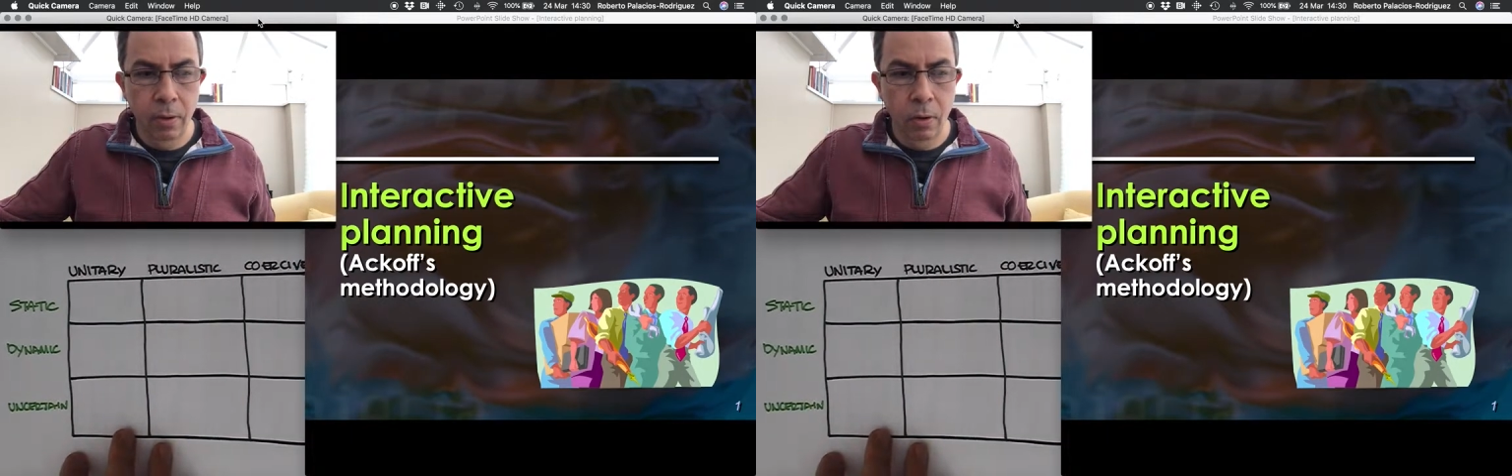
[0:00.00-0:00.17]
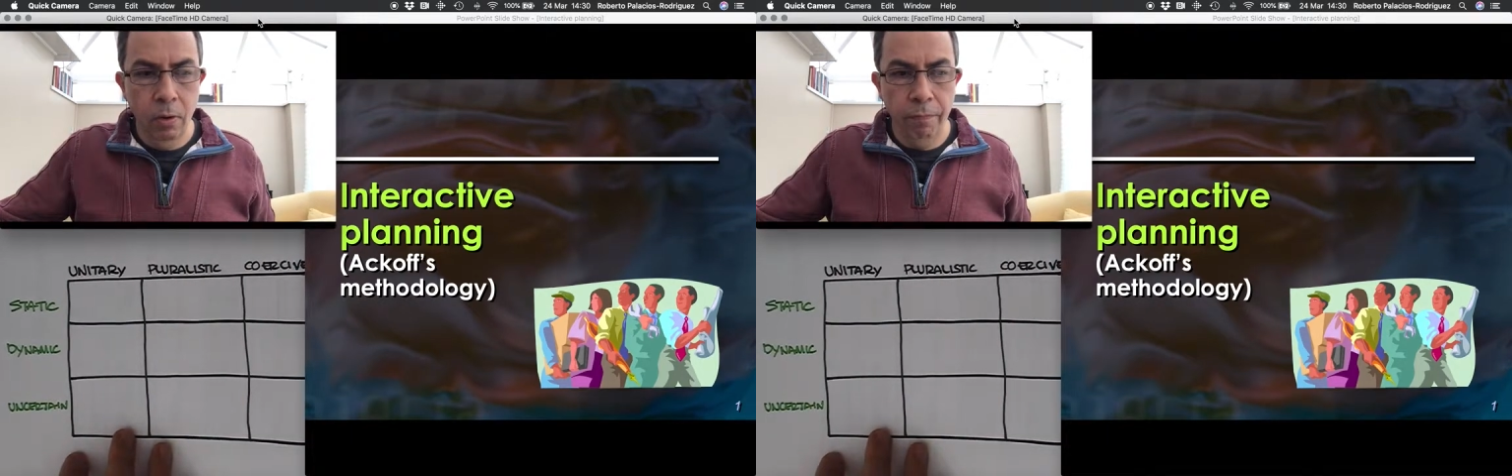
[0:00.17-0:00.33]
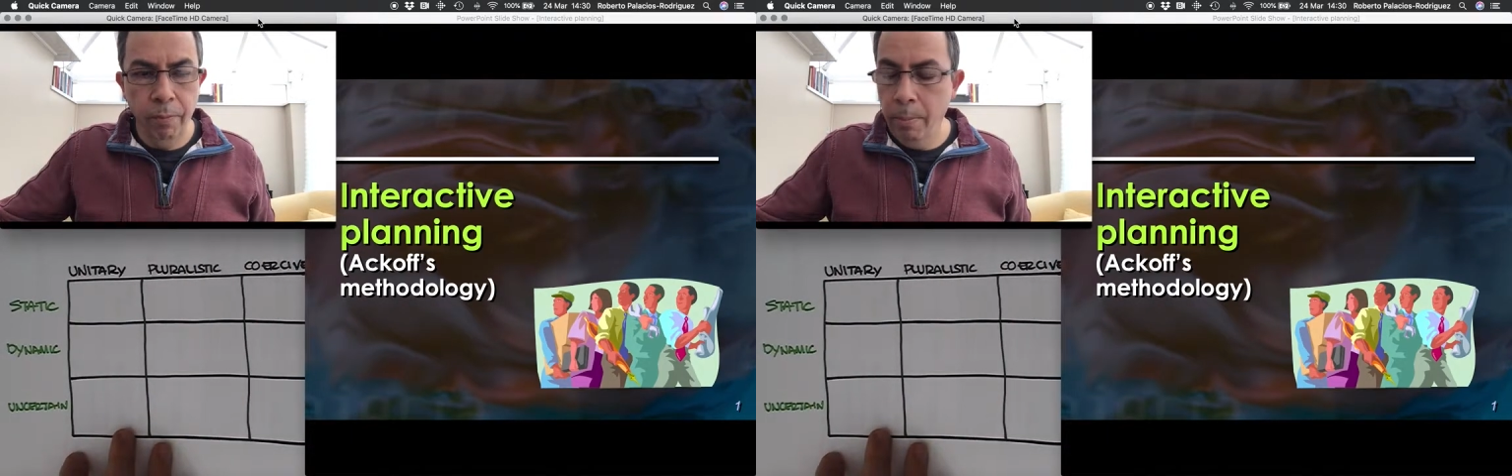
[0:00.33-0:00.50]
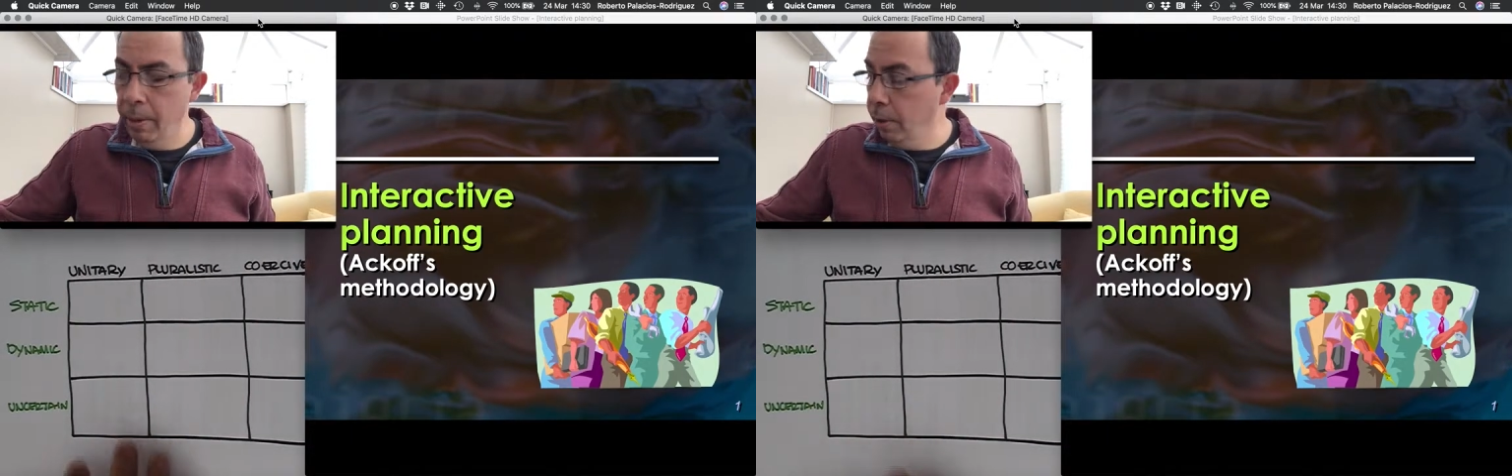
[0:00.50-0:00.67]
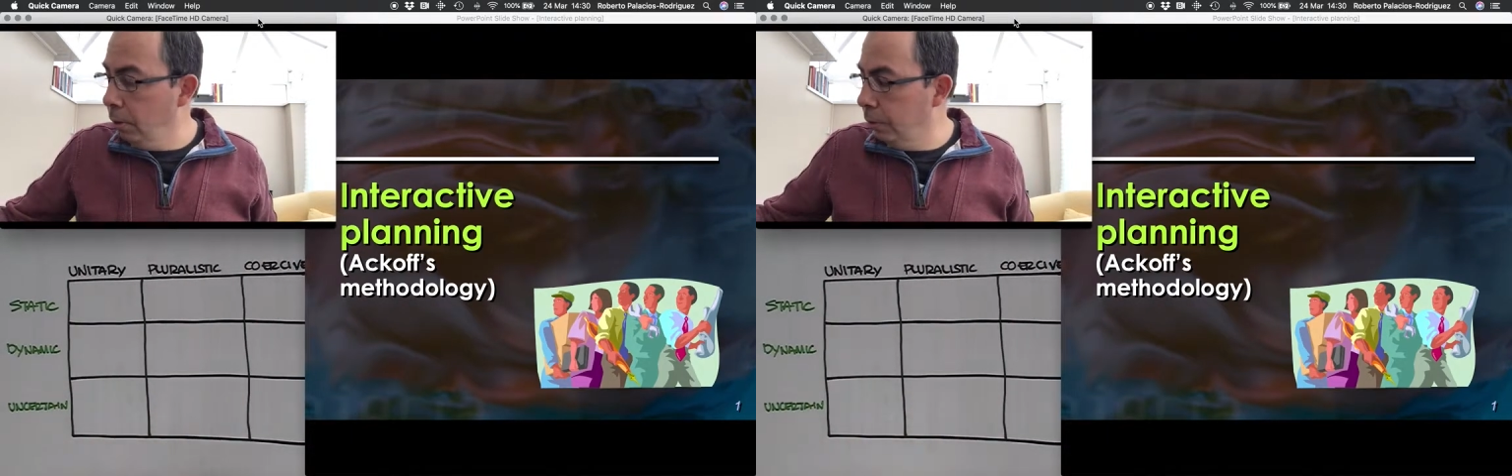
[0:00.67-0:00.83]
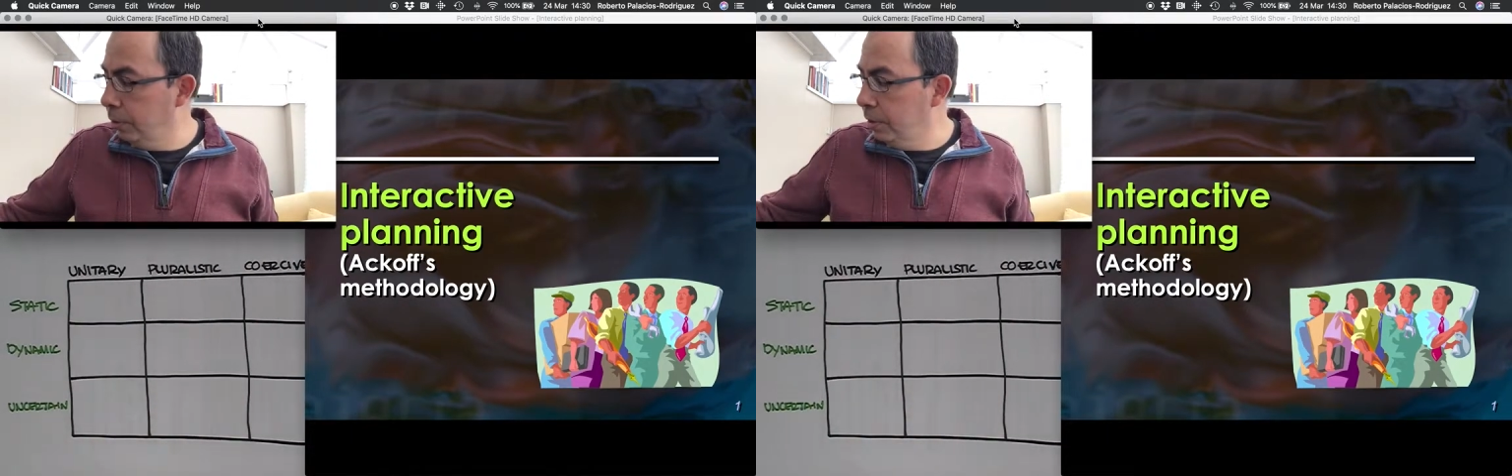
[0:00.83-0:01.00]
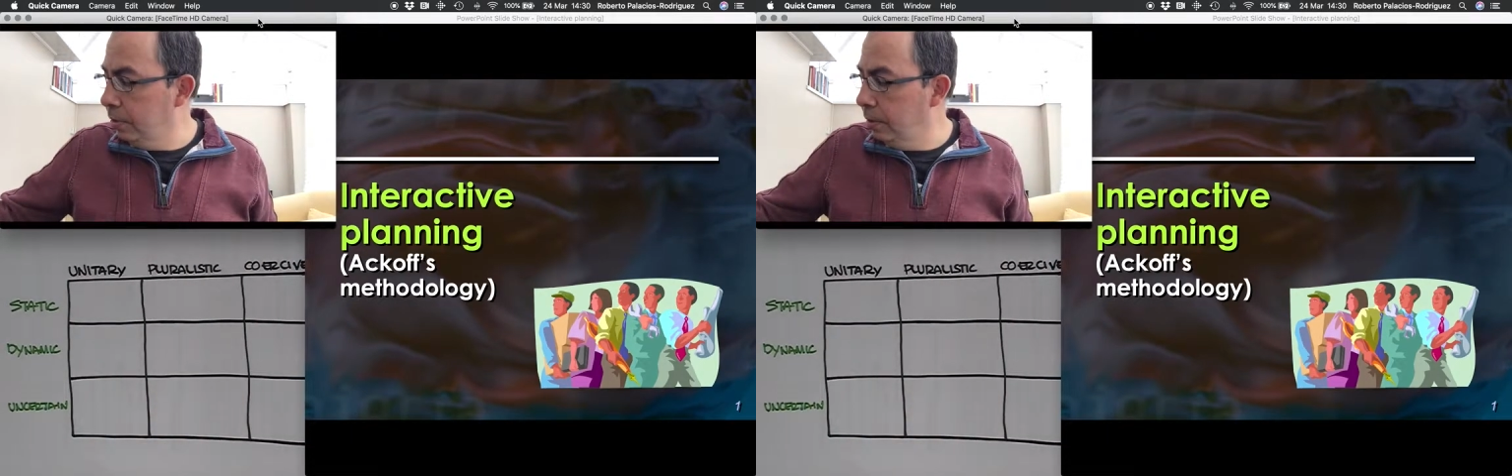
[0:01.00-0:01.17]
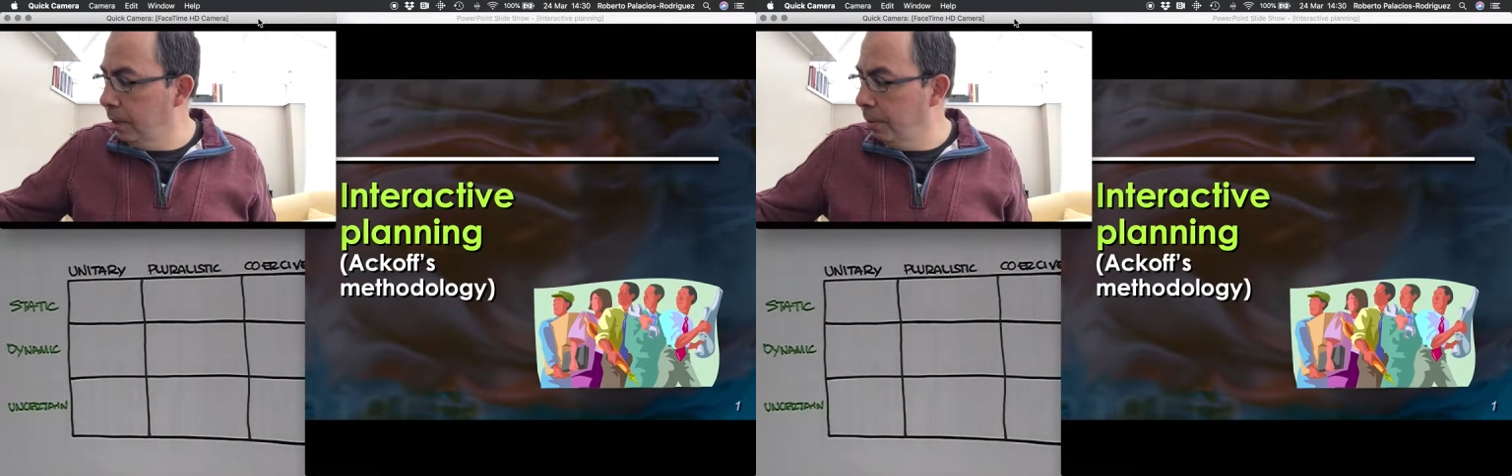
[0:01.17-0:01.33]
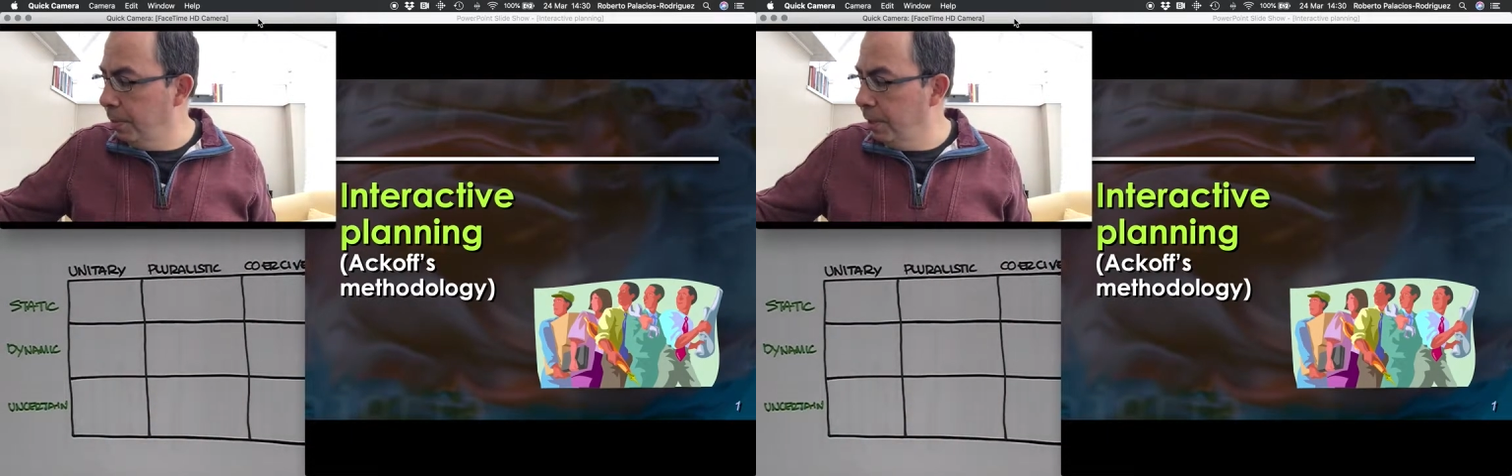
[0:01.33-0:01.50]
of problem context,
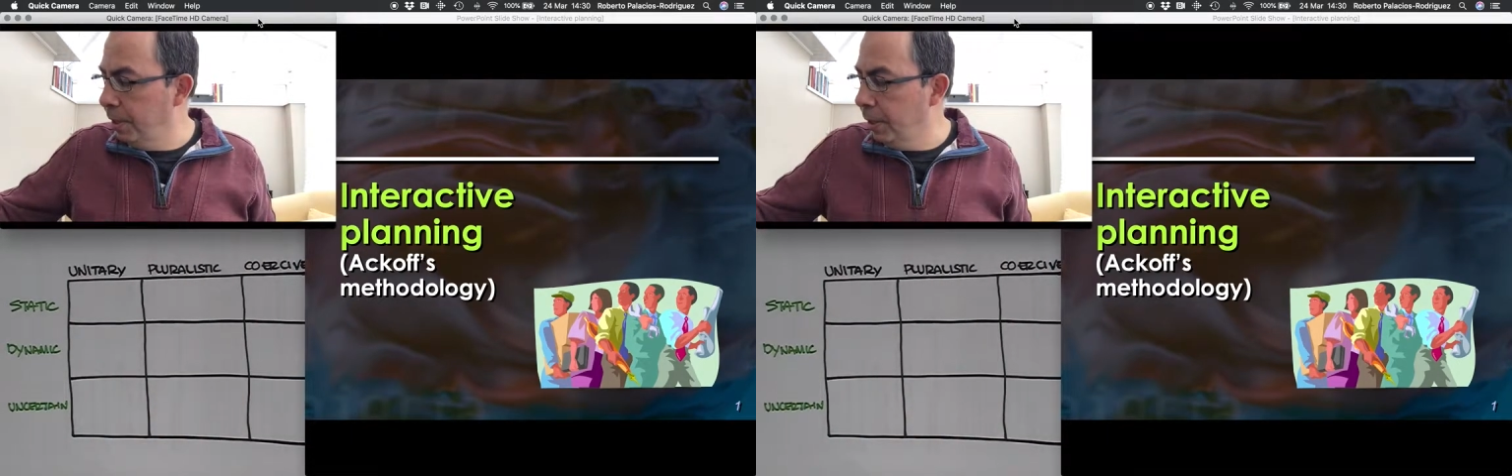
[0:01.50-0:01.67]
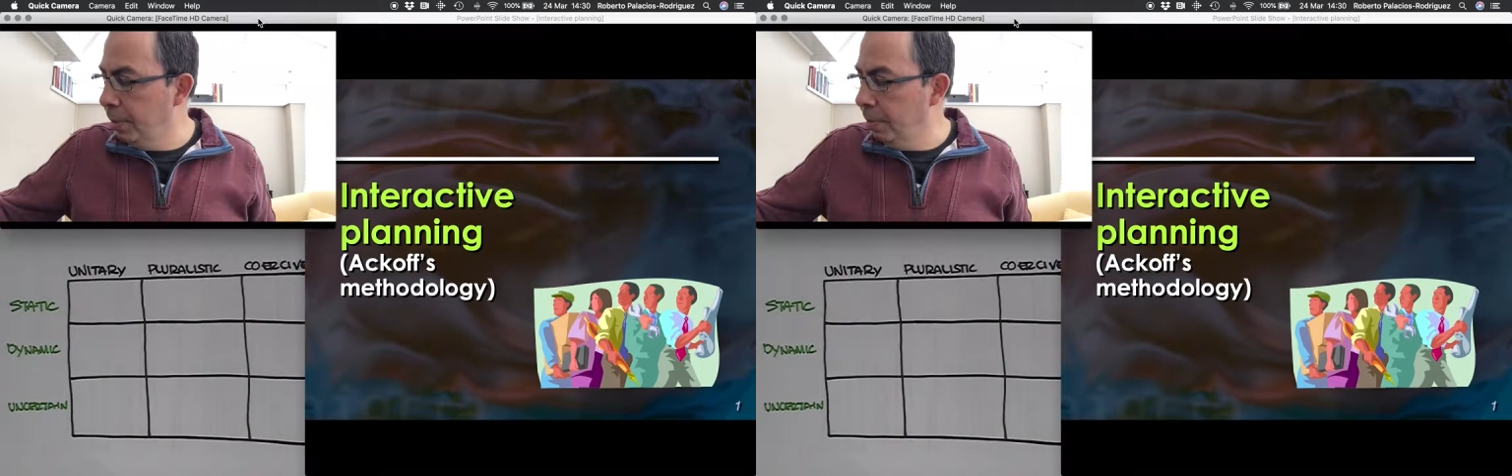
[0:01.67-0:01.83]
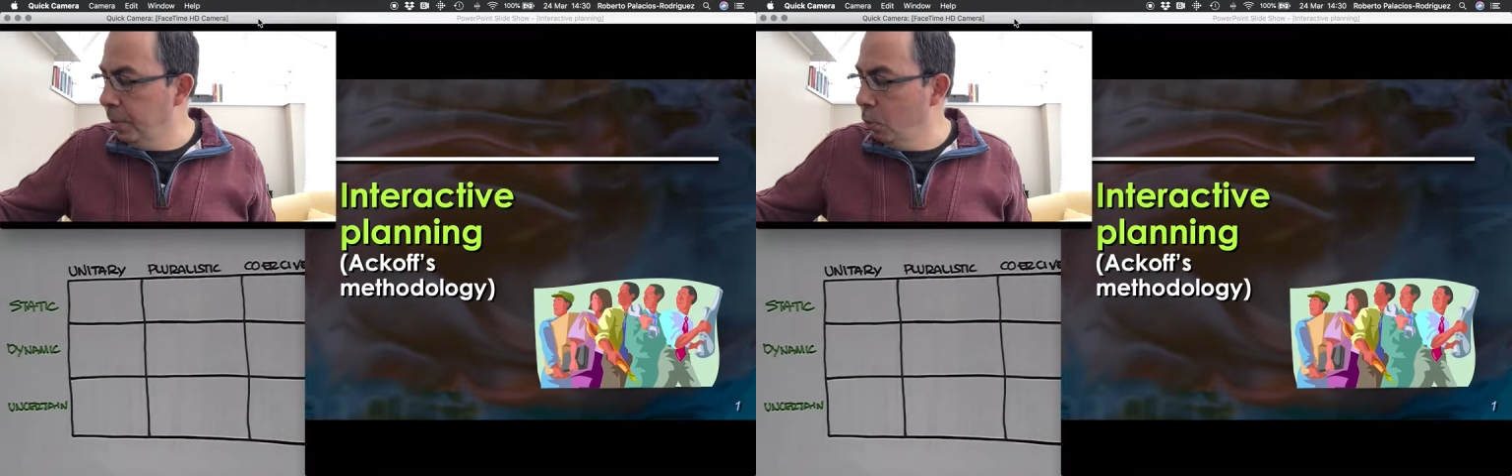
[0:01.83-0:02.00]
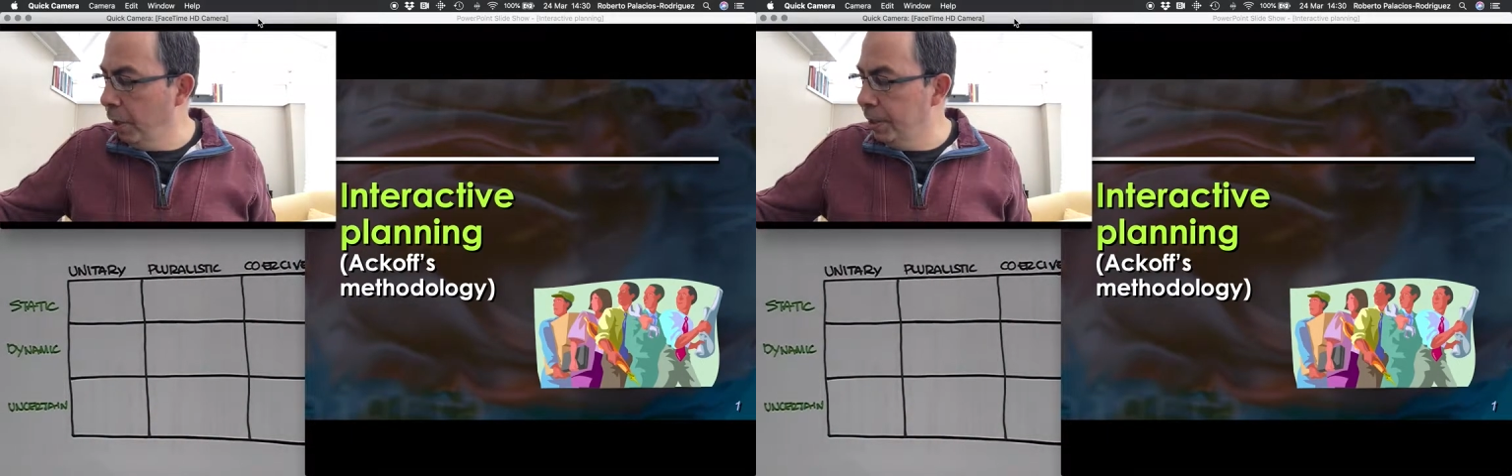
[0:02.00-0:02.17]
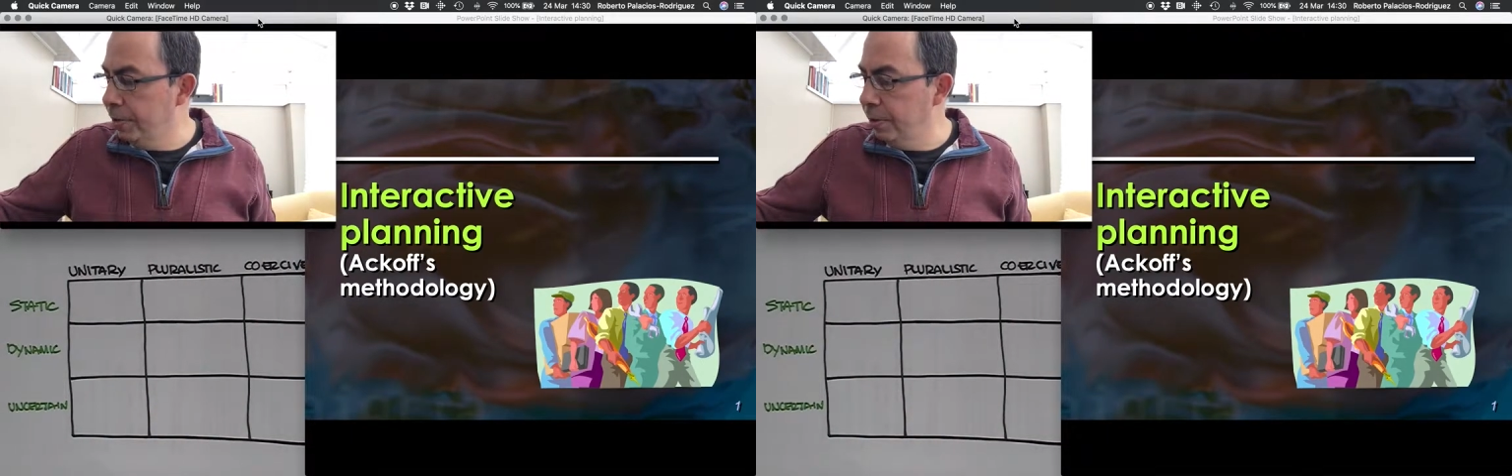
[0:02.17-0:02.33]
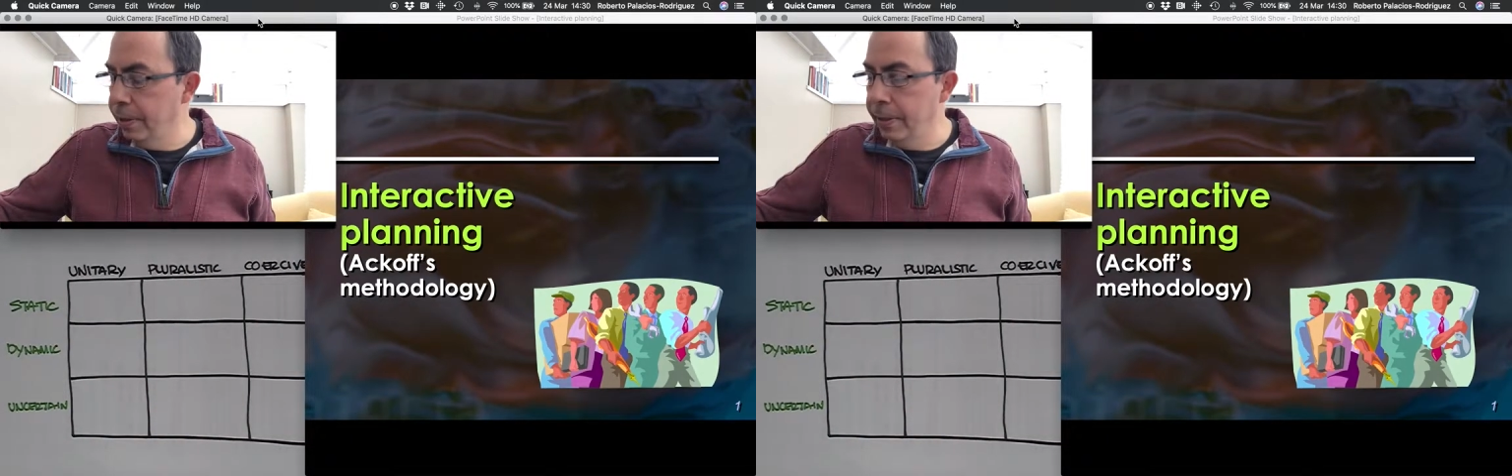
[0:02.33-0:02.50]
let me make it a little bit wider,